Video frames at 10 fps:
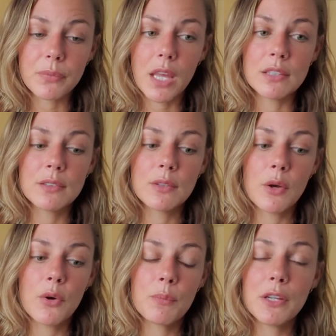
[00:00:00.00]
And
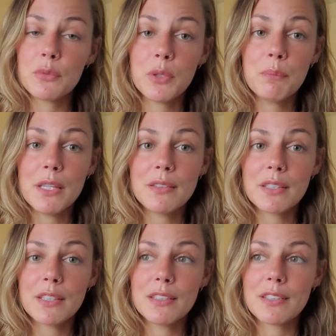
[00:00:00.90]
so my twin
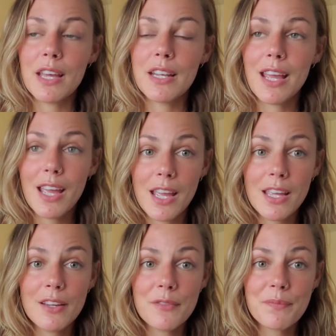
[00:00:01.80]
basically said,
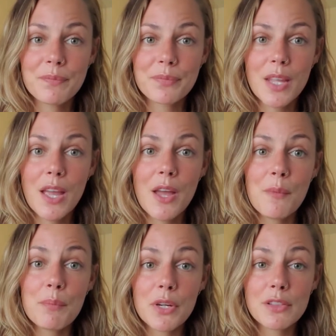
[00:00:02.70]
hey,
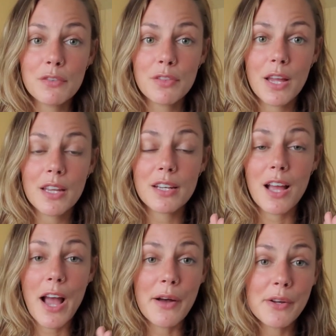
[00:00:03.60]
book the flight.
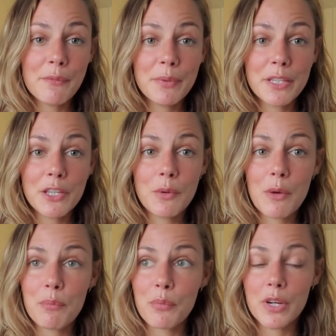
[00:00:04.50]
I'll come pick you
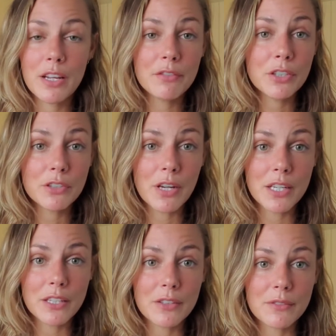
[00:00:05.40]
up whenever you're
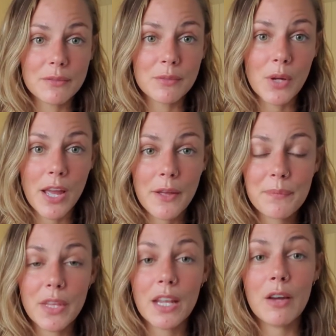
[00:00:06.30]
ready. Okay?
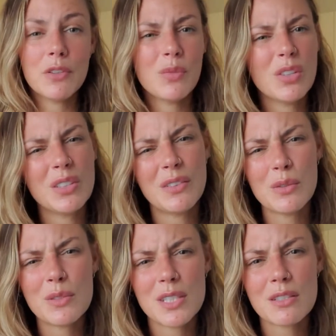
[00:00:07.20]
And I was feeling
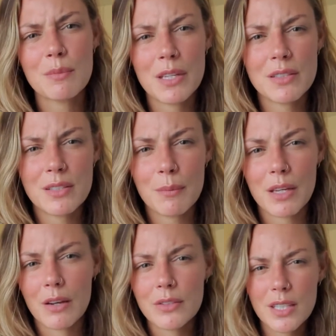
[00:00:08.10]
so sick to my
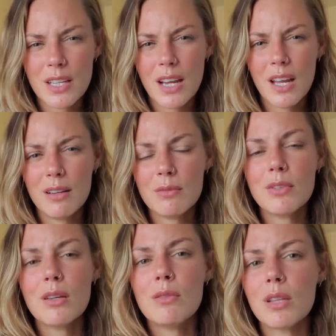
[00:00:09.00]
stomach. I was like, I don't
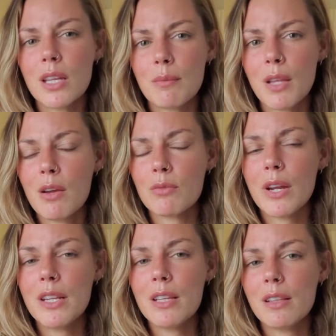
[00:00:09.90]
know. Like, I'm not
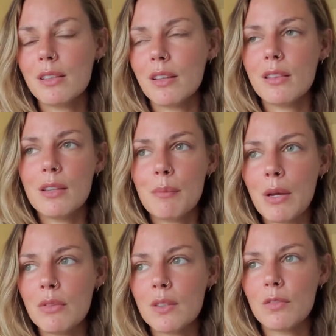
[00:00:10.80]
ready. Like, nothing
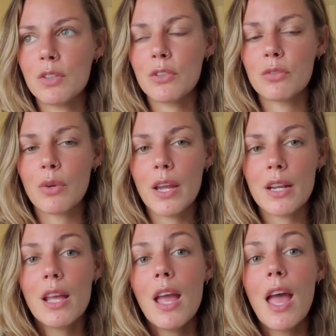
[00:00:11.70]
about this feels
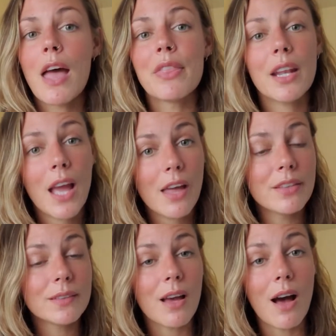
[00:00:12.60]
right. And then I had
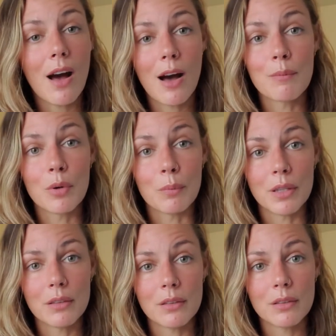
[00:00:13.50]
this aha
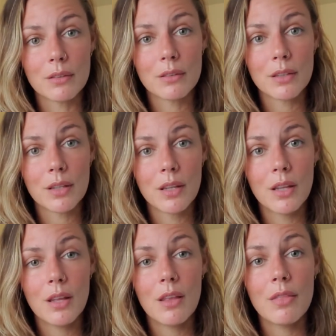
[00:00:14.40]
moment.
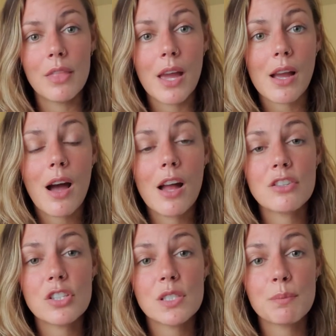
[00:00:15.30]
That
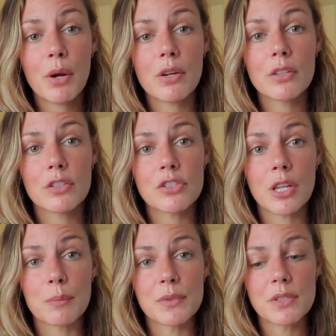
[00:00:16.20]
conscious
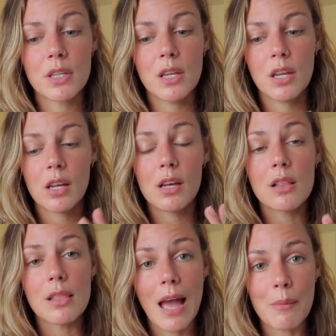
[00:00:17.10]
partnerships
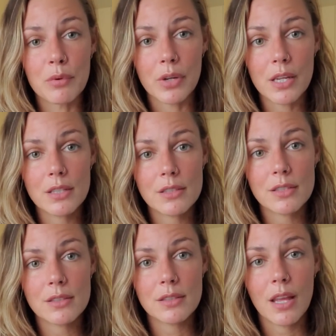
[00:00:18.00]

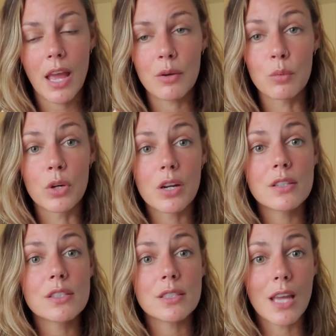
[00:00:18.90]
collaborate and
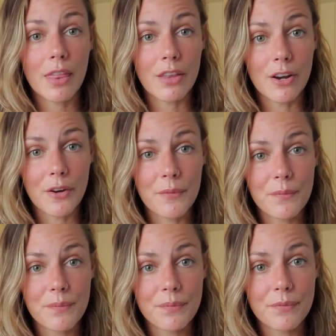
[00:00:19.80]
work together
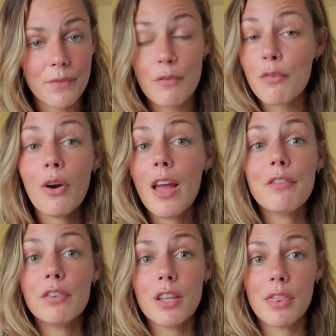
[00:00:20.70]
for
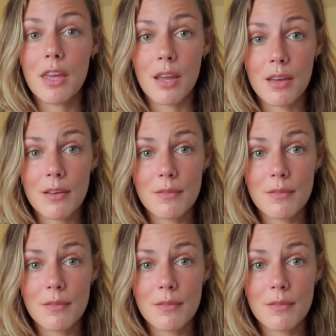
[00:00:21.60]
everything.